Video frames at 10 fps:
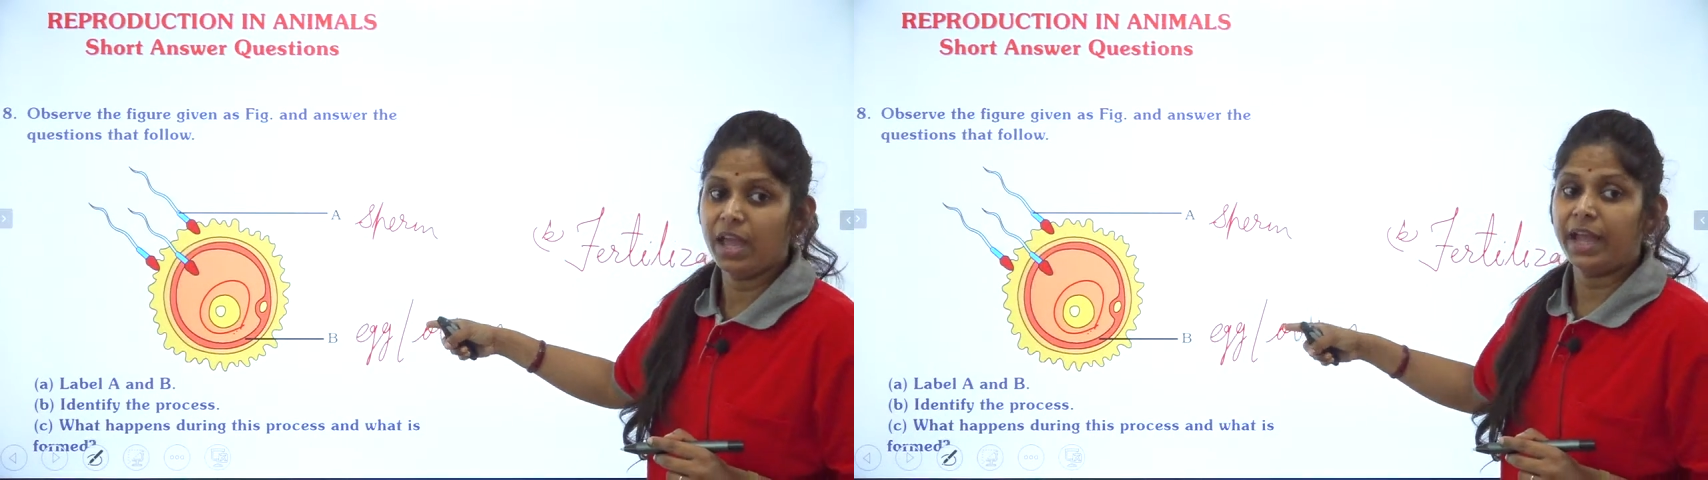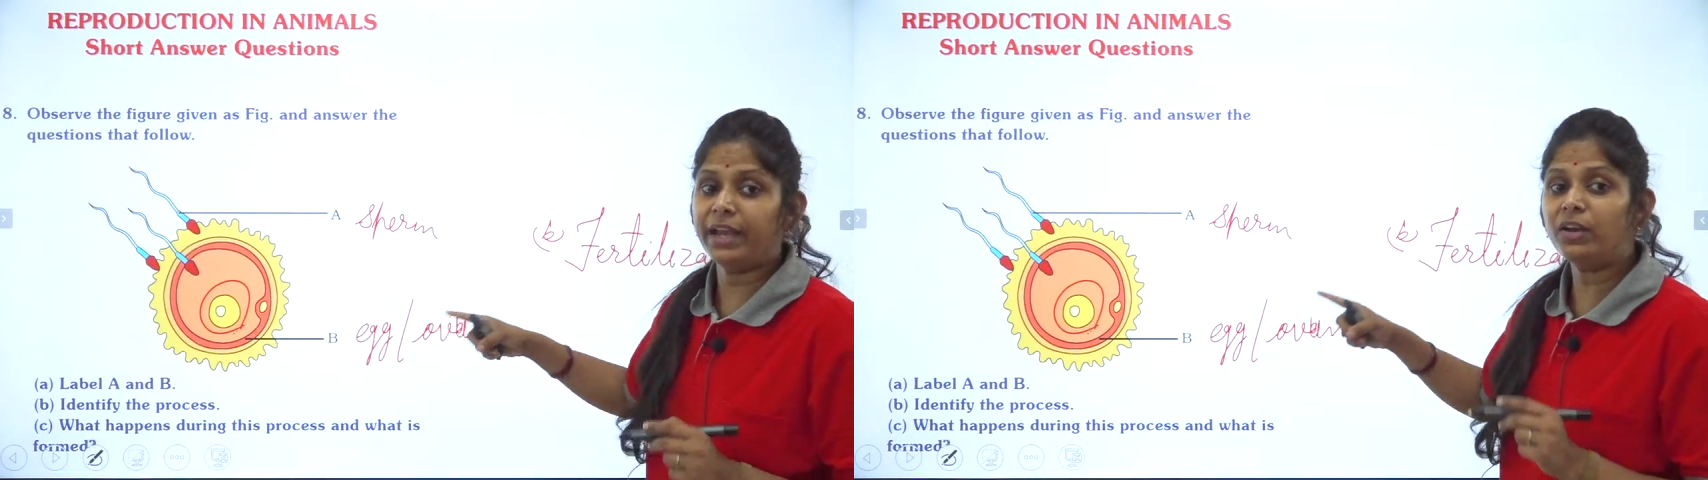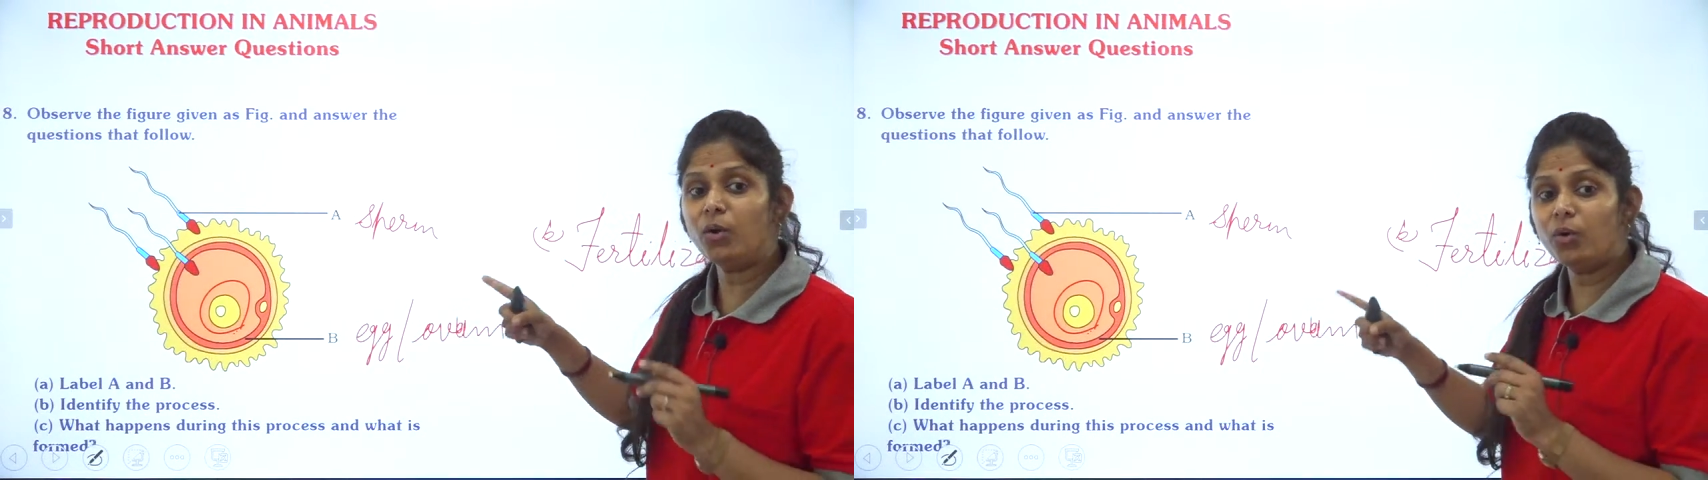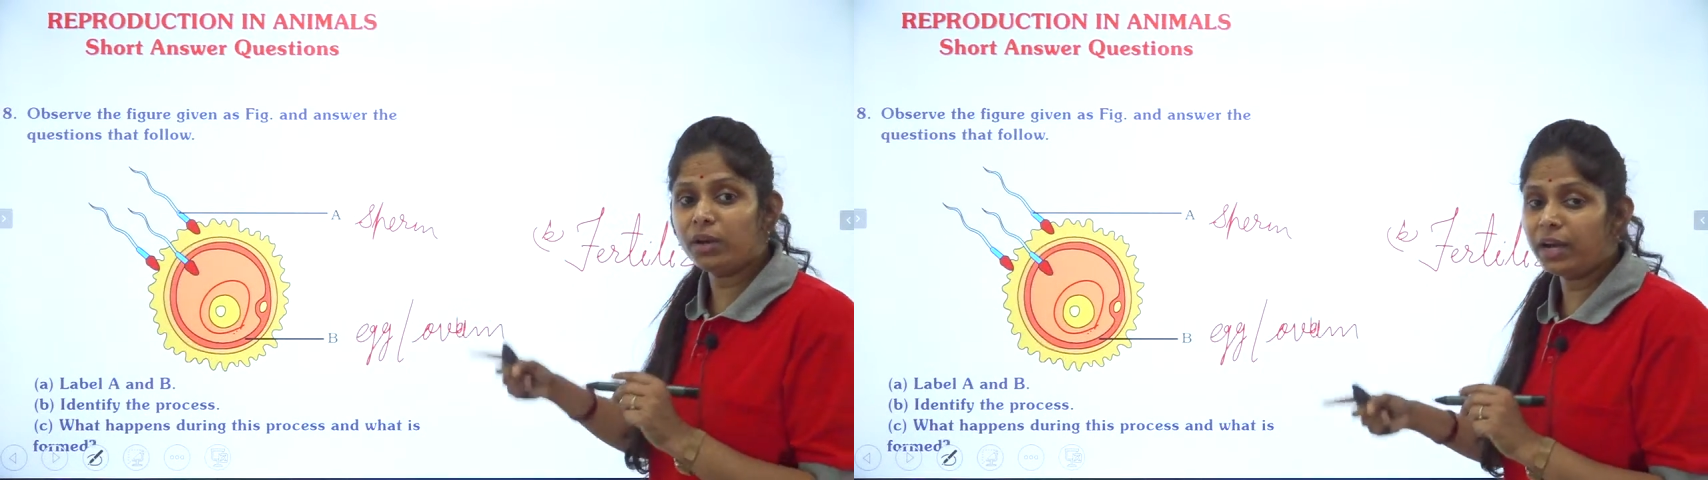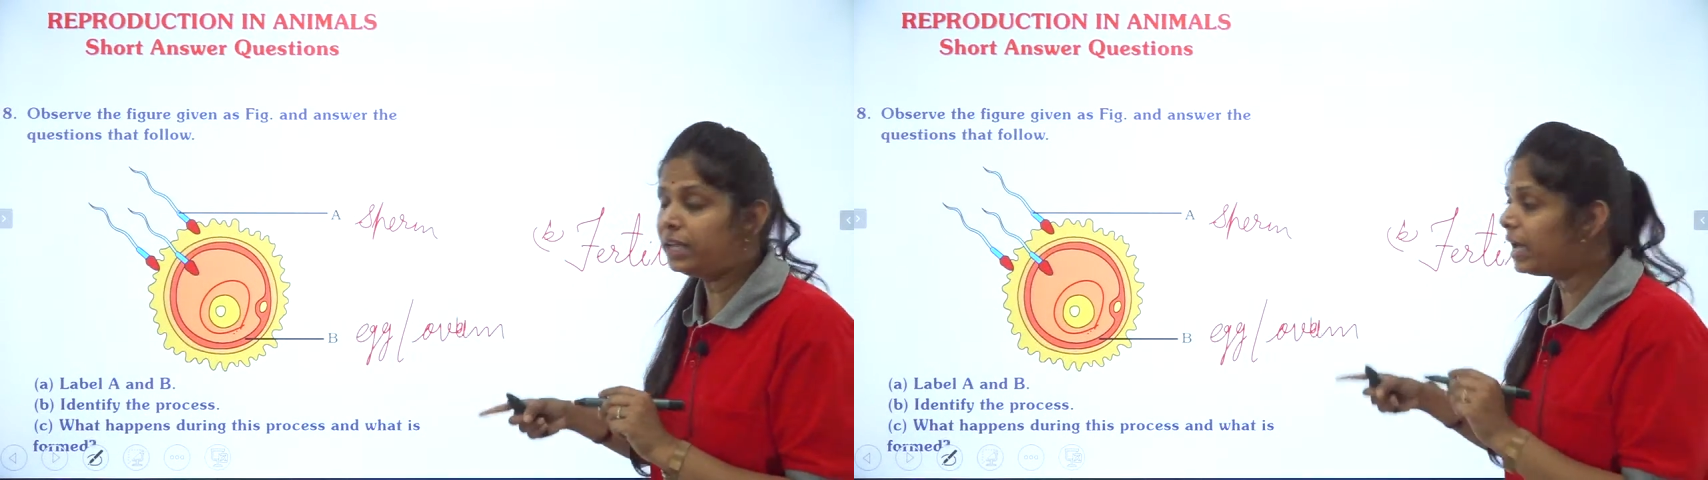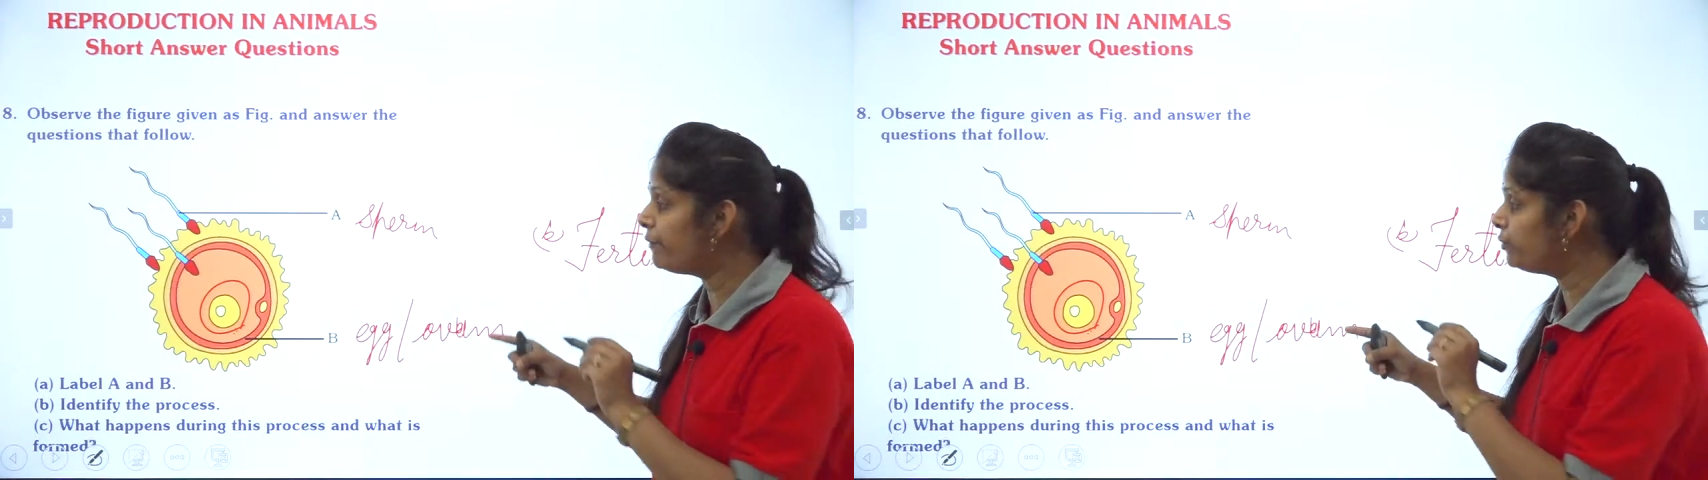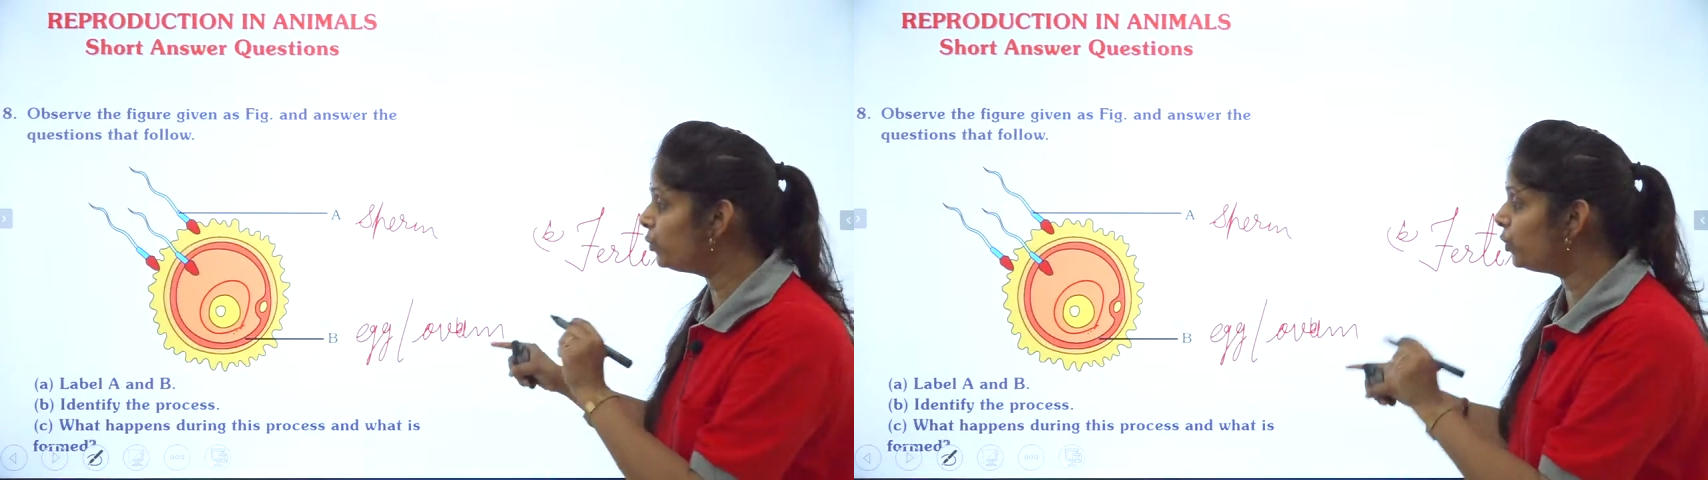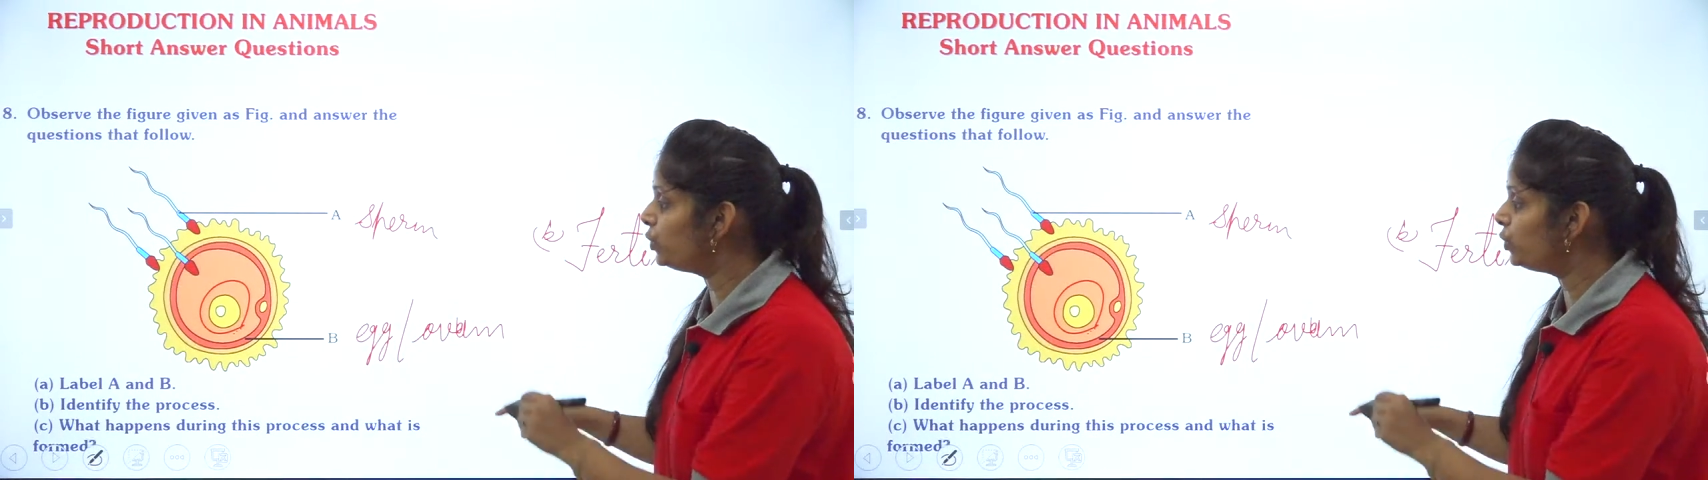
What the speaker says: and already I have told